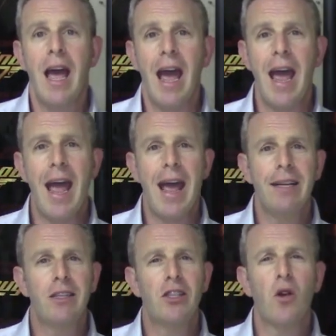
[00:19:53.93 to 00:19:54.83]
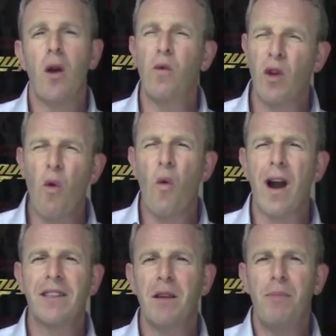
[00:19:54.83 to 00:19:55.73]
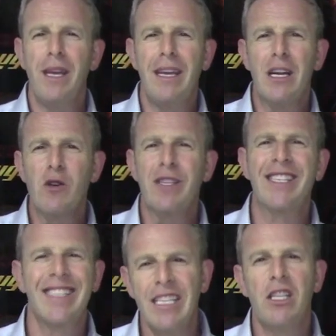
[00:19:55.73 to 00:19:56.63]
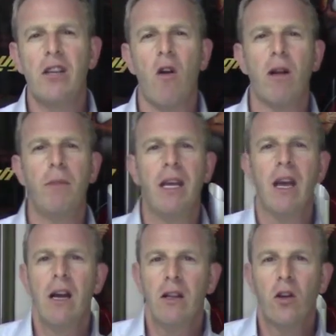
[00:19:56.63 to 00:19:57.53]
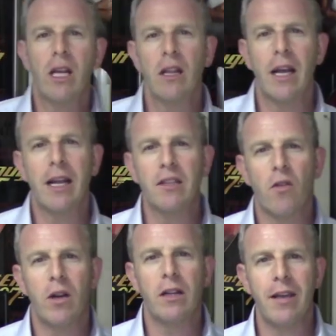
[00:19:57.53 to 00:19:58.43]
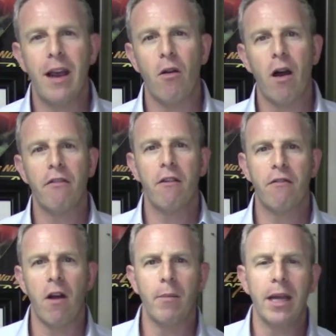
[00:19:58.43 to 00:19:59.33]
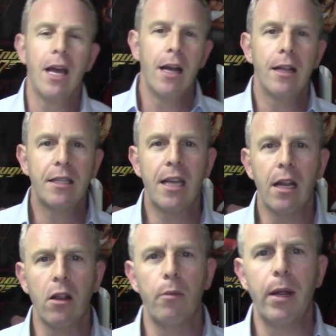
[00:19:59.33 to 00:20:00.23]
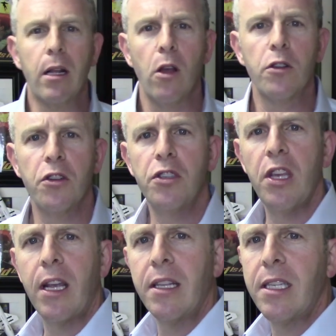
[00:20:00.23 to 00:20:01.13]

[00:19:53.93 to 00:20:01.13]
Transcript: And so I don't want it to be, you know, cinching on me, looking like it's going to tear off from me. Let's get a little bit closer so you can